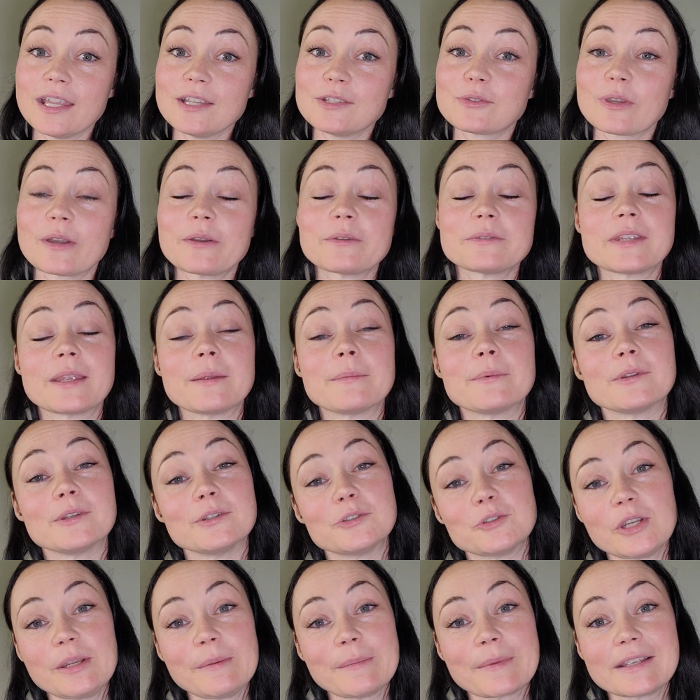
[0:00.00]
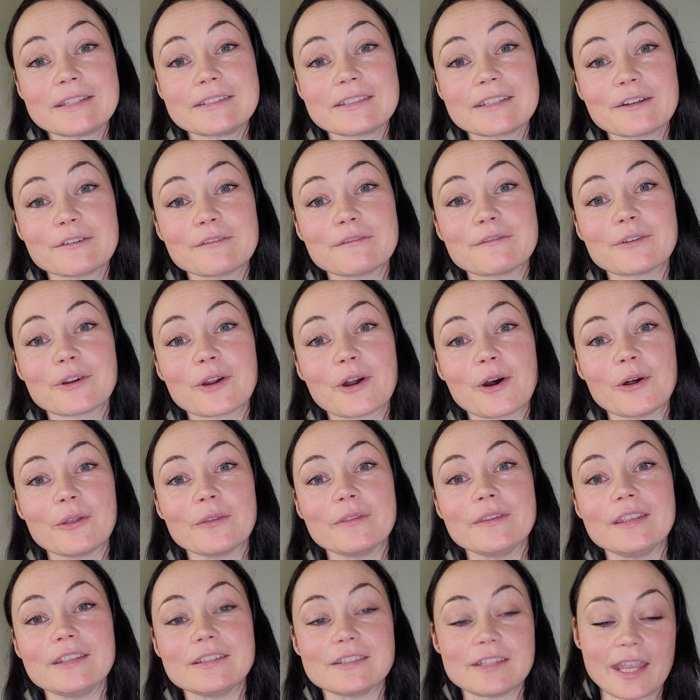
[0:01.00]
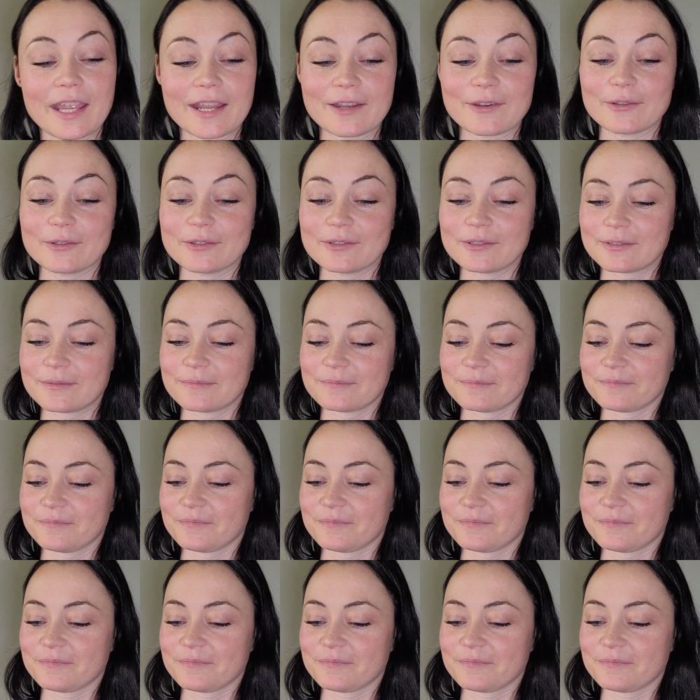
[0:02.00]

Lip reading: so I was able to treat myself for all these candles.